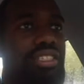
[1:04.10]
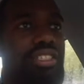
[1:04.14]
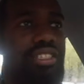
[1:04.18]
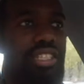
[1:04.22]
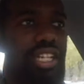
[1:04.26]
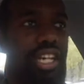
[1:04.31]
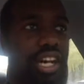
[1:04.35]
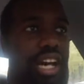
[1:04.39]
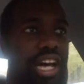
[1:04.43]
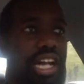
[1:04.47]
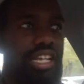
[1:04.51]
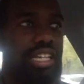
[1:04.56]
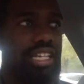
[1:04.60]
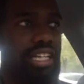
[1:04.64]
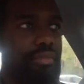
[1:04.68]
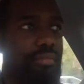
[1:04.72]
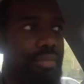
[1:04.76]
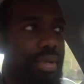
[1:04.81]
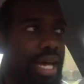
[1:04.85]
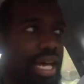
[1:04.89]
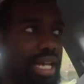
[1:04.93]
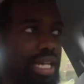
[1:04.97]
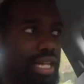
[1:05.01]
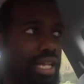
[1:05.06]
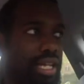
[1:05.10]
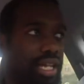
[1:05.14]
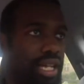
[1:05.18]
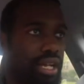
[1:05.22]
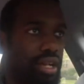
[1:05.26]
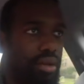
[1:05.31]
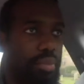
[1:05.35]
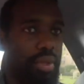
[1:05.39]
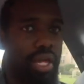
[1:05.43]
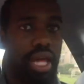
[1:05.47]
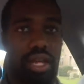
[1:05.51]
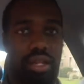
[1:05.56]
so I had to come back and get
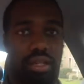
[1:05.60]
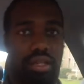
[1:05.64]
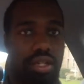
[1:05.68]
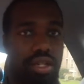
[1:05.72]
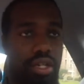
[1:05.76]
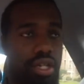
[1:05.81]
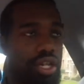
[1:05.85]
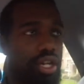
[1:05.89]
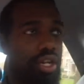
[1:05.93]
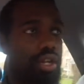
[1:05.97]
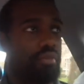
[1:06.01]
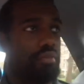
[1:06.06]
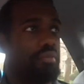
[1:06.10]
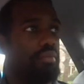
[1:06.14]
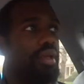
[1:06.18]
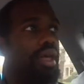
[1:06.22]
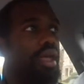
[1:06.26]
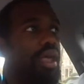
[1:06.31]
a black shirt.